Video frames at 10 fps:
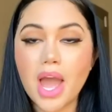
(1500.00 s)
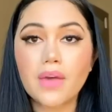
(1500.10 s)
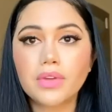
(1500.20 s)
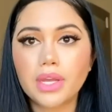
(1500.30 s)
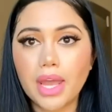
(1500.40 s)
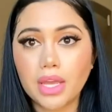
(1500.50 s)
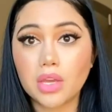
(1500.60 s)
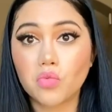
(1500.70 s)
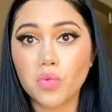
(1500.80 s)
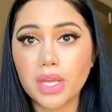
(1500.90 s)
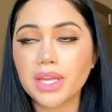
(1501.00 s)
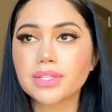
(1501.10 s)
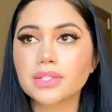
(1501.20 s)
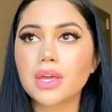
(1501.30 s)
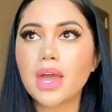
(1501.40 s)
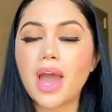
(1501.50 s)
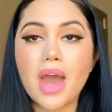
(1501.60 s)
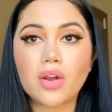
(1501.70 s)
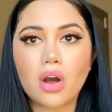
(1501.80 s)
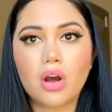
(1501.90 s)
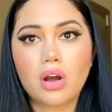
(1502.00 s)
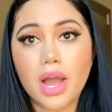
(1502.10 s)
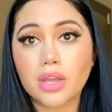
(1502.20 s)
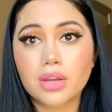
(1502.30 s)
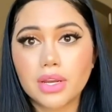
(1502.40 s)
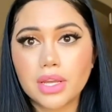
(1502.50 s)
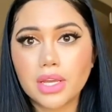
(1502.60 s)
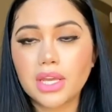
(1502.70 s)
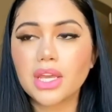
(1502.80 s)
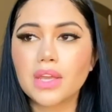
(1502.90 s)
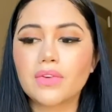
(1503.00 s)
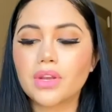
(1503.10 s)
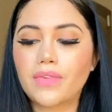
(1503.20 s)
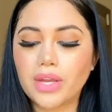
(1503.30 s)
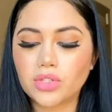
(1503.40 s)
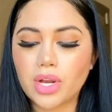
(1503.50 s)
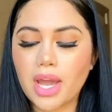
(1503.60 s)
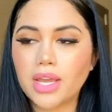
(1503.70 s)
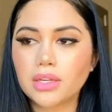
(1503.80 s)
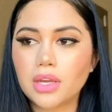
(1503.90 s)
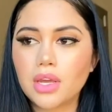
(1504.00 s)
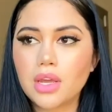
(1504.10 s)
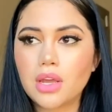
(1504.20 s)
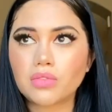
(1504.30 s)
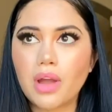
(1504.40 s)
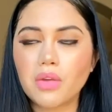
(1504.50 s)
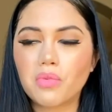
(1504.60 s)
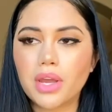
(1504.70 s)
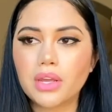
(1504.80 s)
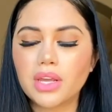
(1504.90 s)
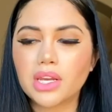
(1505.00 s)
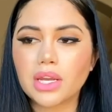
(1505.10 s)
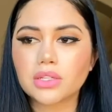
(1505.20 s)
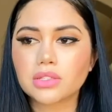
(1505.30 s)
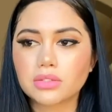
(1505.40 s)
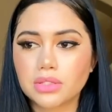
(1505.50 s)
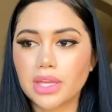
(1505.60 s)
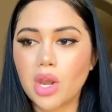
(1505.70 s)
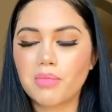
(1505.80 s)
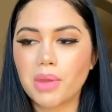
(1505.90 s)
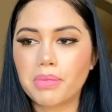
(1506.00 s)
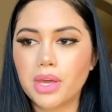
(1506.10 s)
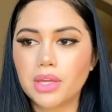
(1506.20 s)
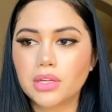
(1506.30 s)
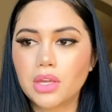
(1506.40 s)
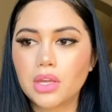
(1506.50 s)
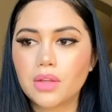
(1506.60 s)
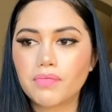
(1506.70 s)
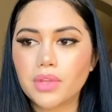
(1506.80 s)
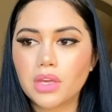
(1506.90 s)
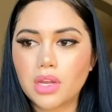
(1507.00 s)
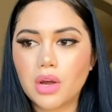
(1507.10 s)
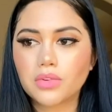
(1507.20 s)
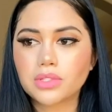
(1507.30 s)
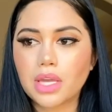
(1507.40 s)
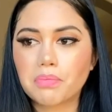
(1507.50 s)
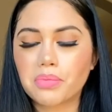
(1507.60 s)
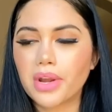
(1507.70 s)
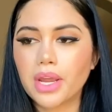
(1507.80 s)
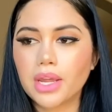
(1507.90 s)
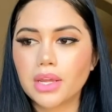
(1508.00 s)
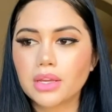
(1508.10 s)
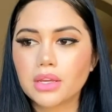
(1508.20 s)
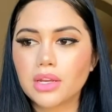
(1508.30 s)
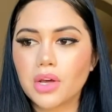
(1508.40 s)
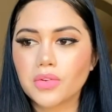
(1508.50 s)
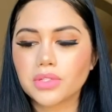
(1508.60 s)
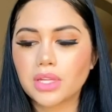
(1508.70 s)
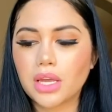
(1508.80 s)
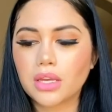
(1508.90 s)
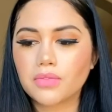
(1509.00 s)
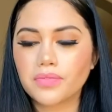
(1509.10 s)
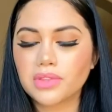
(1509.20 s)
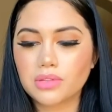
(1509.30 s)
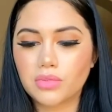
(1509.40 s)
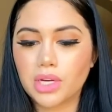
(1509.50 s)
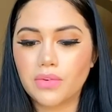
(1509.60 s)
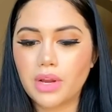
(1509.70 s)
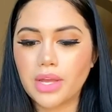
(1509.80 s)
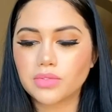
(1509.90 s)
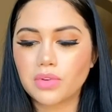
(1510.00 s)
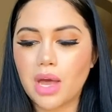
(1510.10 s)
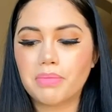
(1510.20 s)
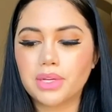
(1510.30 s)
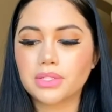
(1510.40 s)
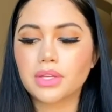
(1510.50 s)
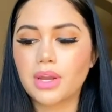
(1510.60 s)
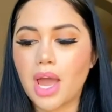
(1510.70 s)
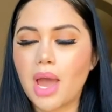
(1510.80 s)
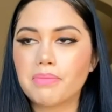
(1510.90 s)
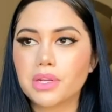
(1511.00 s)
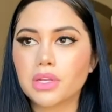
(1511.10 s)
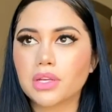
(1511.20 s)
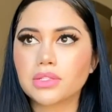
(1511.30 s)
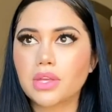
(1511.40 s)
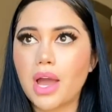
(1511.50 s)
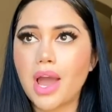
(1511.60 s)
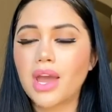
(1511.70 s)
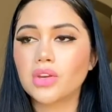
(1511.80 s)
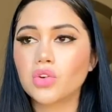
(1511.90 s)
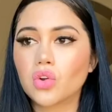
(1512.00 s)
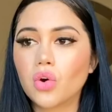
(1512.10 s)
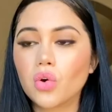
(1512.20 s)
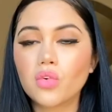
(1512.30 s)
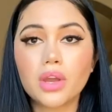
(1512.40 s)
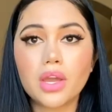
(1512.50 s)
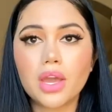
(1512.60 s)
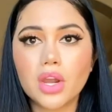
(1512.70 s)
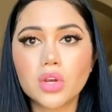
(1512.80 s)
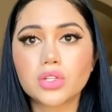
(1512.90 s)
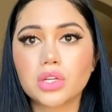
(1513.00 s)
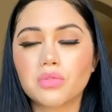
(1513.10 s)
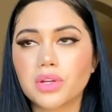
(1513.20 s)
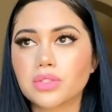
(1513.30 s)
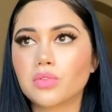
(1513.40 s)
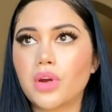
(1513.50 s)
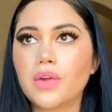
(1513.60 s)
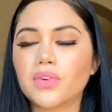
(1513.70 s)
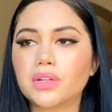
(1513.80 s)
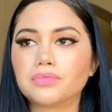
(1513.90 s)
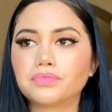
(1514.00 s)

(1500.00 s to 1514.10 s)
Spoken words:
haven't ate in weeks at all. I couldn't eat even if I tried. So I went and I just laid on my bed and I was like praying, and I was like, whatever has to happen is gonna happen, because I had no energy whatsoever.